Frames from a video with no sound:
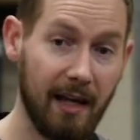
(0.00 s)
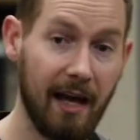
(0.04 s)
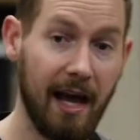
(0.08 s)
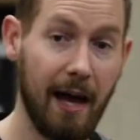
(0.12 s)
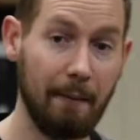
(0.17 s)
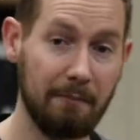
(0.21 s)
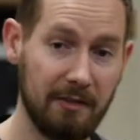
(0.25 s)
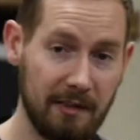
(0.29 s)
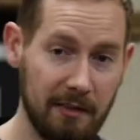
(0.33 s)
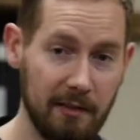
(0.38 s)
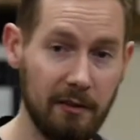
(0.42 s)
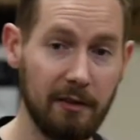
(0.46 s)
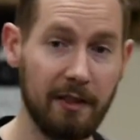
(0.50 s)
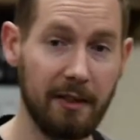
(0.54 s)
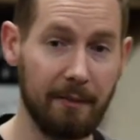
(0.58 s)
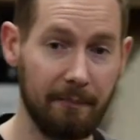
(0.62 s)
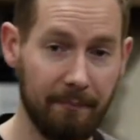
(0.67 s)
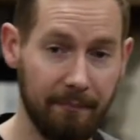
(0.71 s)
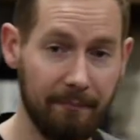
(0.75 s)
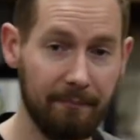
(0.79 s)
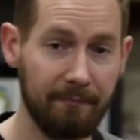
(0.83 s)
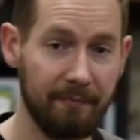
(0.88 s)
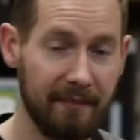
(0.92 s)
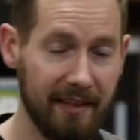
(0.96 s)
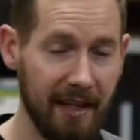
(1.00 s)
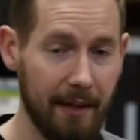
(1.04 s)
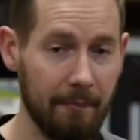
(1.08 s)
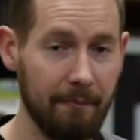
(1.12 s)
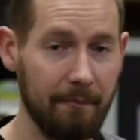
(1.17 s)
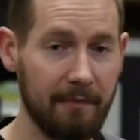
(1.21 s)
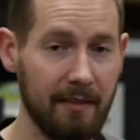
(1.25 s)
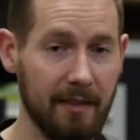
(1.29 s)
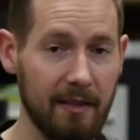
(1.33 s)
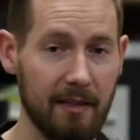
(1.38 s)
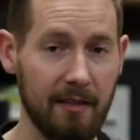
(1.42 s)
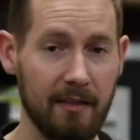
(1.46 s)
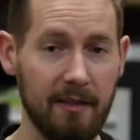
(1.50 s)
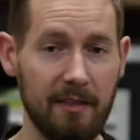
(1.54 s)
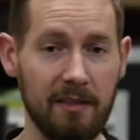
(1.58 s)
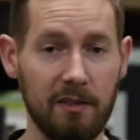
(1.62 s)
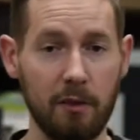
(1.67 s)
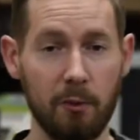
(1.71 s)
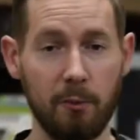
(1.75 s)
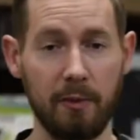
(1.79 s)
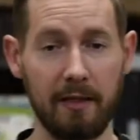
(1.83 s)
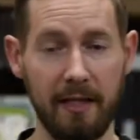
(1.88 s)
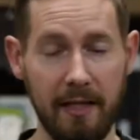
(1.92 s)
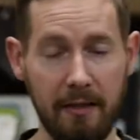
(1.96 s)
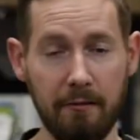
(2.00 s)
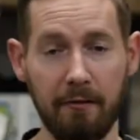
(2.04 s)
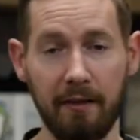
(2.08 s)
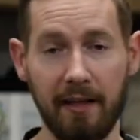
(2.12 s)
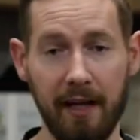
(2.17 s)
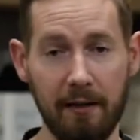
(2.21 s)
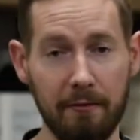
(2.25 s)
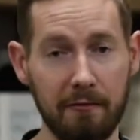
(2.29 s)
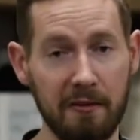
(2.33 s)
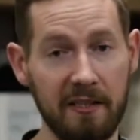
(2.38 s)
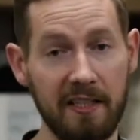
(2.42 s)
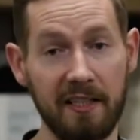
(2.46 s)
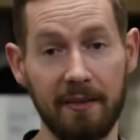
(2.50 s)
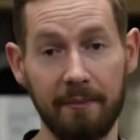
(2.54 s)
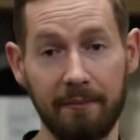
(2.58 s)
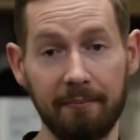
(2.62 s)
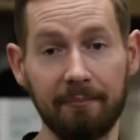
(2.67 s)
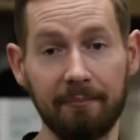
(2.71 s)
Absolutely, yeah. So with heat recovery